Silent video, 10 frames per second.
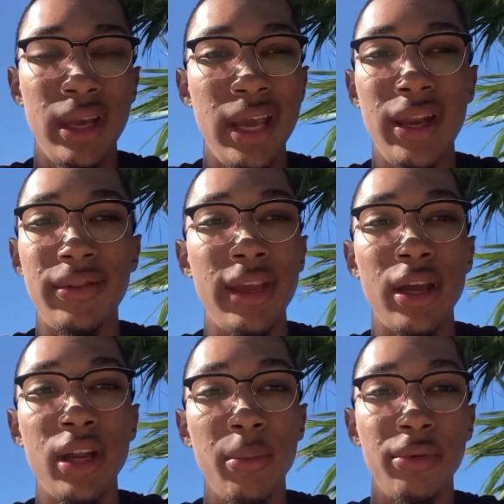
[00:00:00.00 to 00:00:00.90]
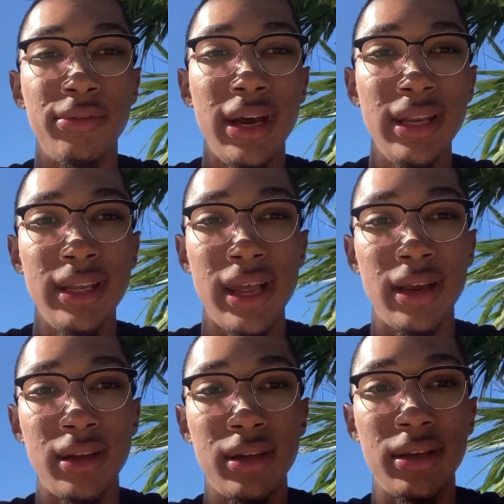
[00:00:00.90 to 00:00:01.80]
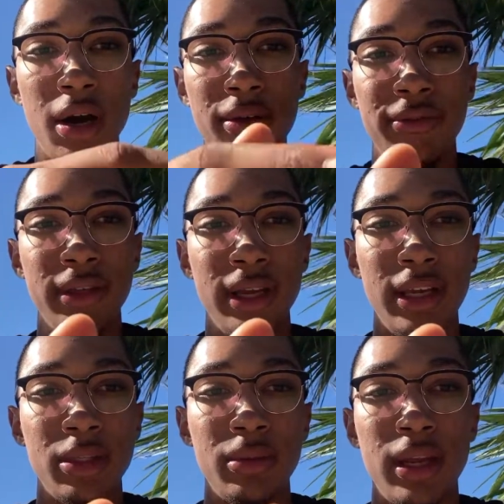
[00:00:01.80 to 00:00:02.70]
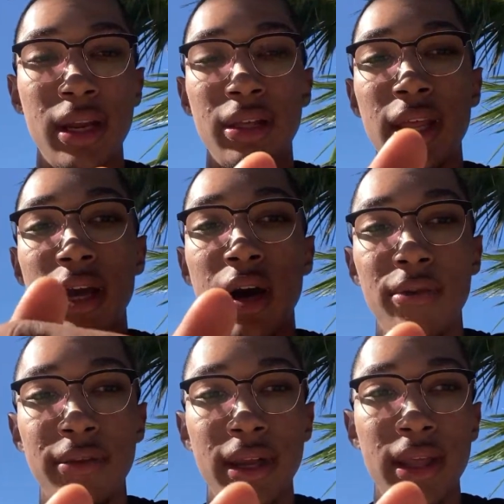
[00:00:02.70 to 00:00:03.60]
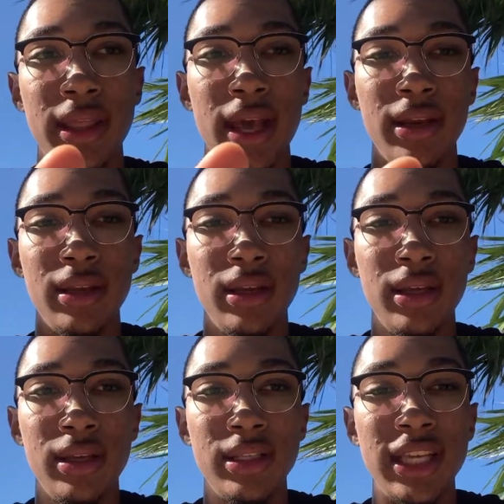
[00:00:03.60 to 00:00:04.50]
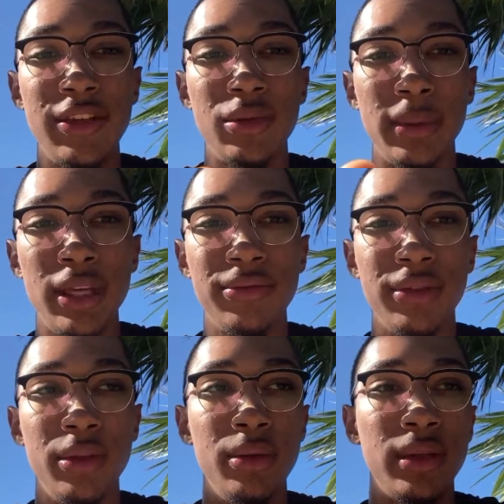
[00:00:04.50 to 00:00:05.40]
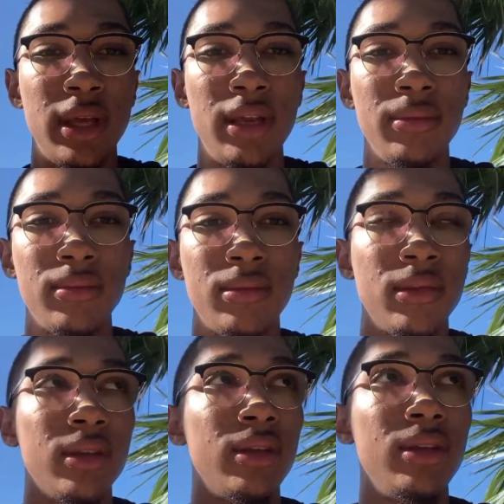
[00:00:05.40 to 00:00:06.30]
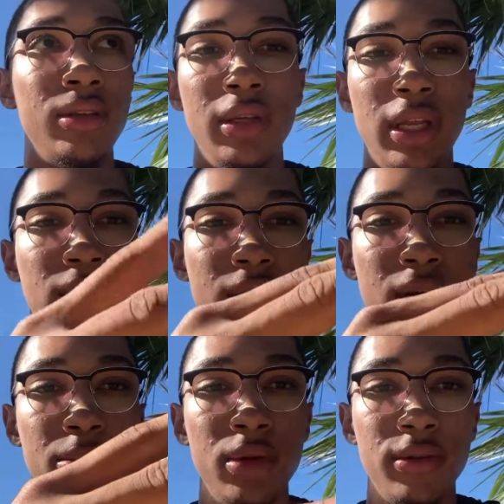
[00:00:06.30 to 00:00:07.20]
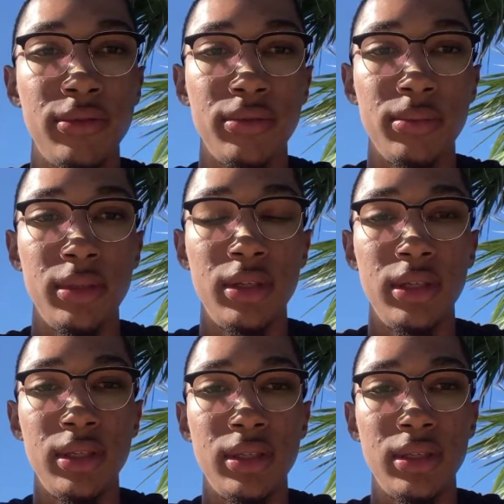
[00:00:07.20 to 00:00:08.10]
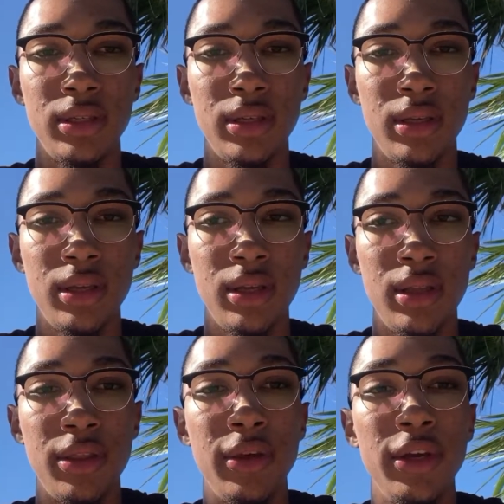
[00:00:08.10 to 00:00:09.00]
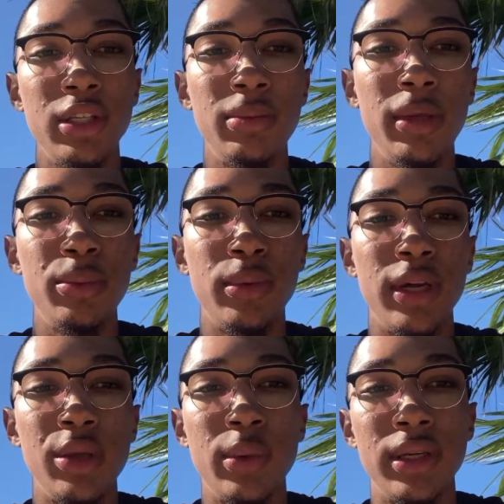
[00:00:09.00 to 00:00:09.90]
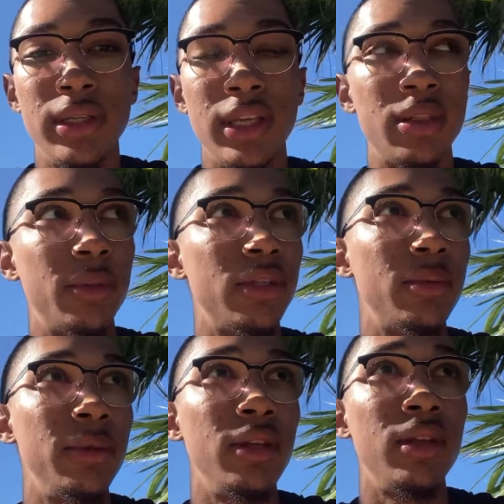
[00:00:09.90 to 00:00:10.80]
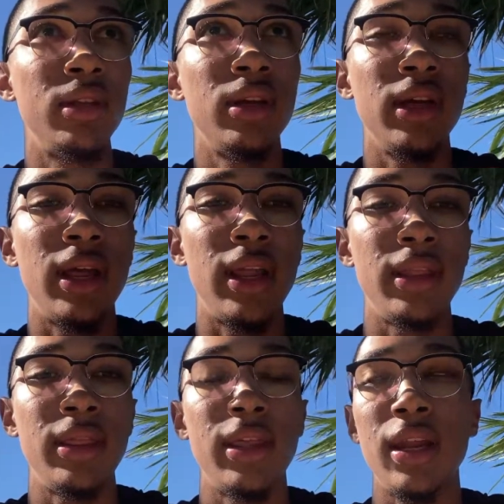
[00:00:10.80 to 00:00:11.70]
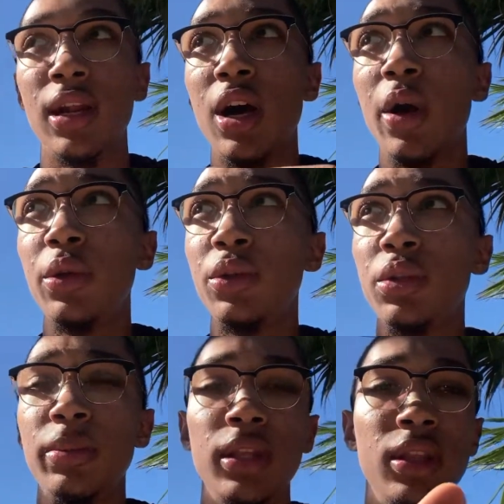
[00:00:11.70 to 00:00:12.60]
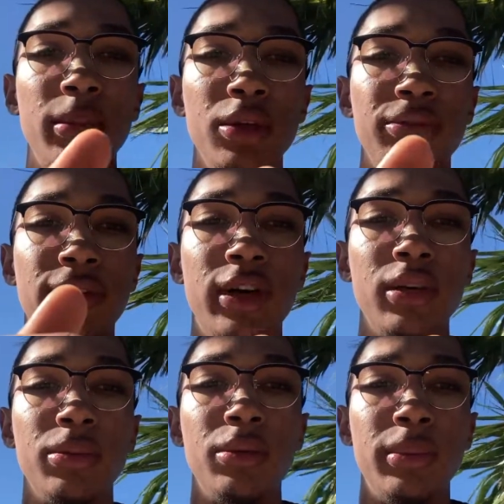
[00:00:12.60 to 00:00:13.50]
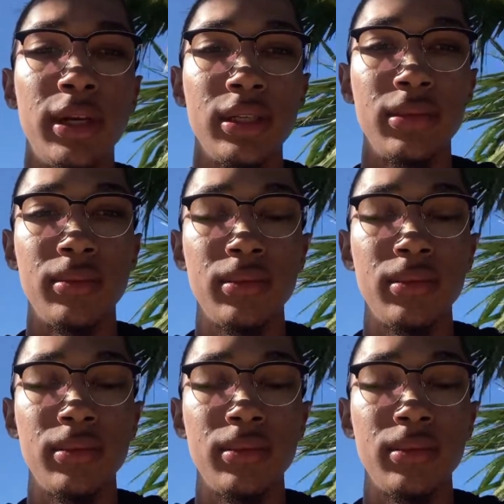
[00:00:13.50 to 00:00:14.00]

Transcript: And if they are not providing that comfort, that comfort and that safe space for you, then you need to cut them off, because those people are the ones that you're supposed to be, that allow you to be the most vulnerable person.